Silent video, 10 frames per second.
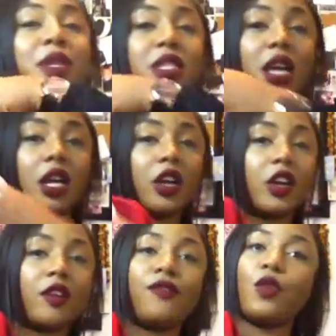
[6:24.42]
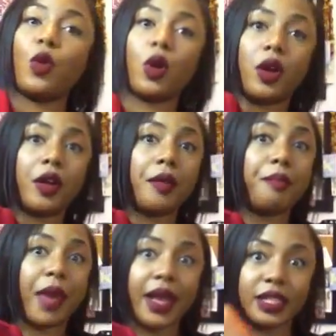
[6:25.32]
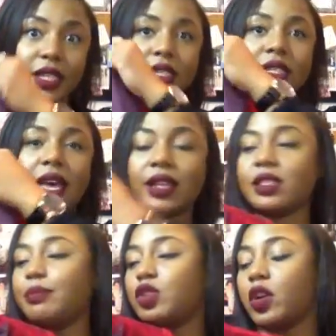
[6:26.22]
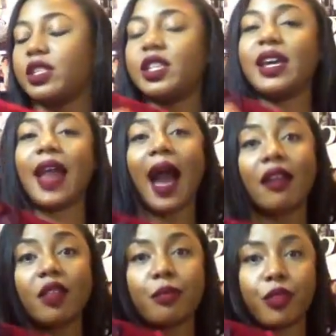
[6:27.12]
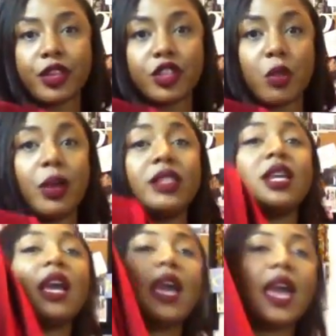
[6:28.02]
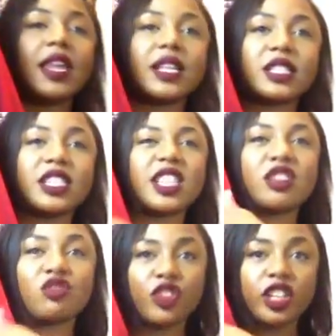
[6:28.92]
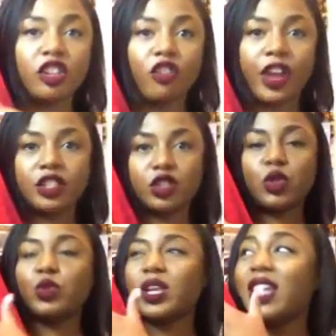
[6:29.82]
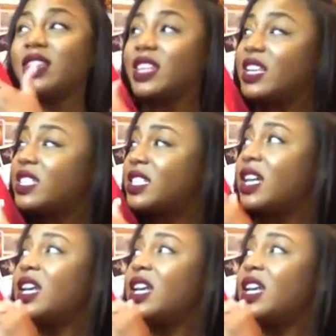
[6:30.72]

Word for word: a sucker for matching sets. I'm starting to get out of the print so much and into just really great suits. And this